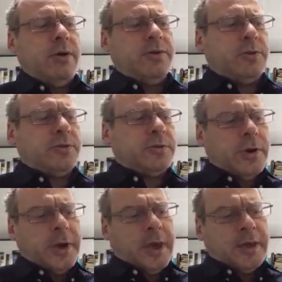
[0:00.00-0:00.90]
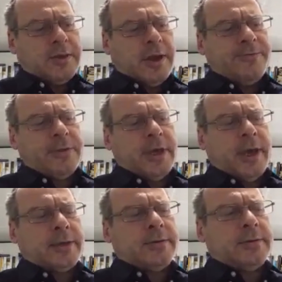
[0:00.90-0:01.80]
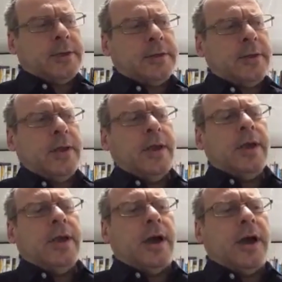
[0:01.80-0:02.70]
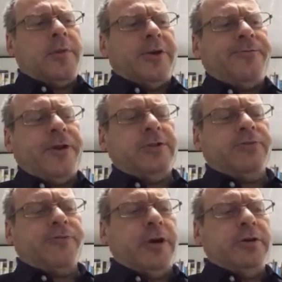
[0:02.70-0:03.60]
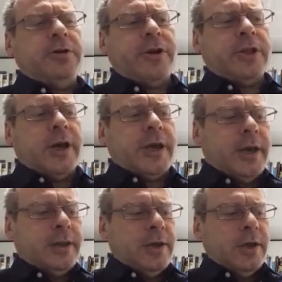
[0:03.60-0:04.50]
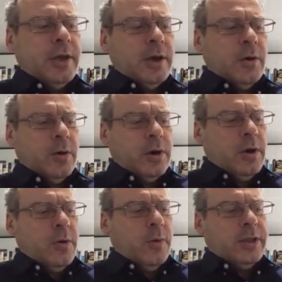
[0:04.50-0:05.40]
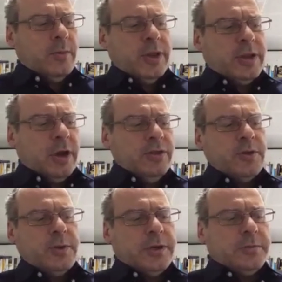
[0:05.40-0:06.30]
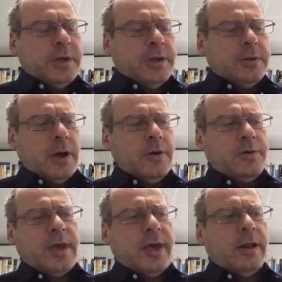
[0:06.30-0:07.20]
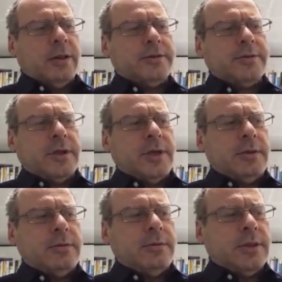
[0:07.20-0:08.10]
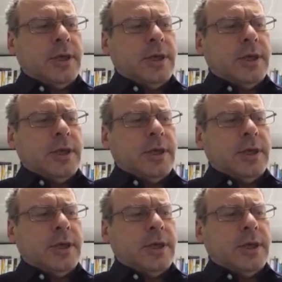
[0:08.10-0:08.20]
hours or so, I guess, after the accident, my friend Rona and I had, we'd gone to a hotel, to the